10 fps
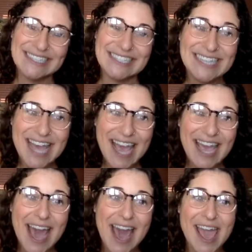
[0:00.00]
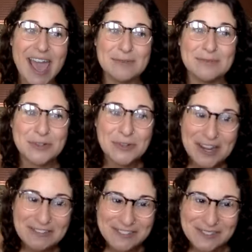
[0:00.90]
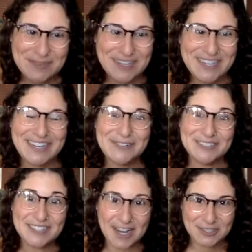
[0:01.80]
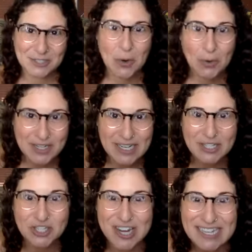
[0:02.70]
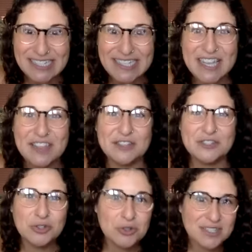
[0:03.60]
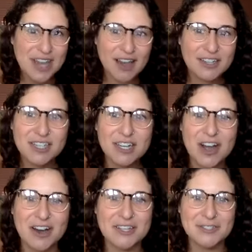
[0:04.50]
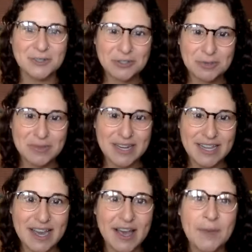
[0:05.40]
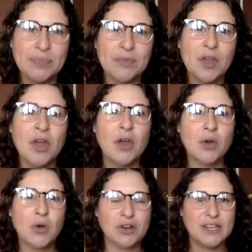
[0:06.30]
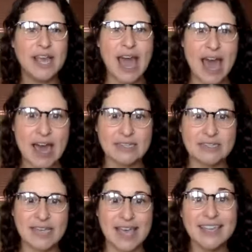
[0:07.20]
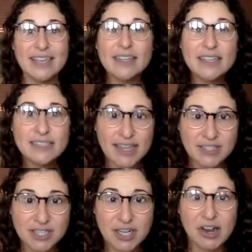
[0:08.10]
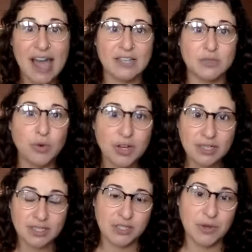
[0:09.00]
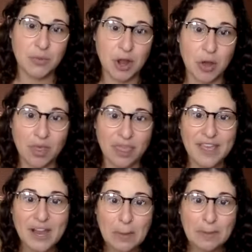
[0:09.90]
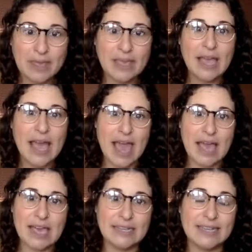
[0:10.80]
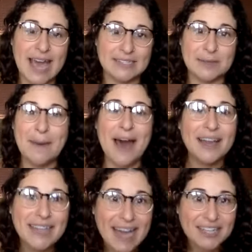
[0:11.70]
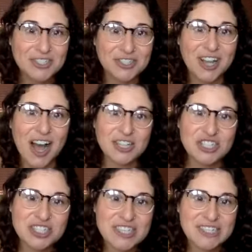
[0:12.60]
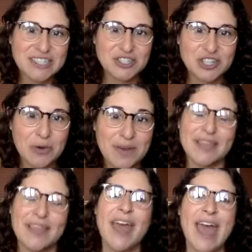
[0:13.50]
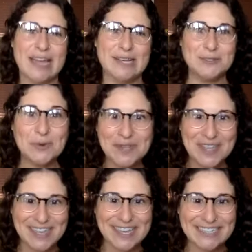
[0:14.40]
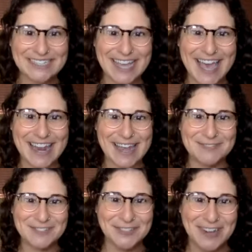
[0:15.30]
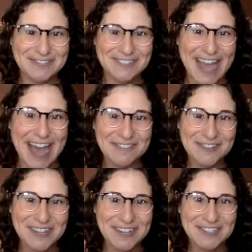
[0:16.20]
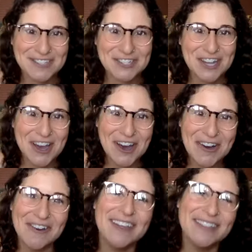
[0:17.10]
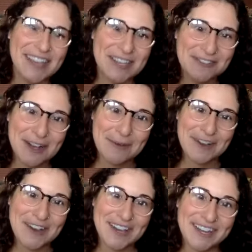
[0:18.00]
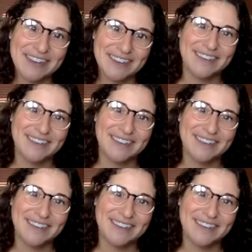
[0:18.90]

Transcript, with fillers: Today, I am so grateful to be here with Dr. Courtney Tracy, the Truth Doctor on social media. Courtney has a healing center, has worked doing one on one therapy, and has a podcast, Your Unconsciousness is Showing, and so many things. And I'm so grateful to have you here on the show. Thank you for coming on.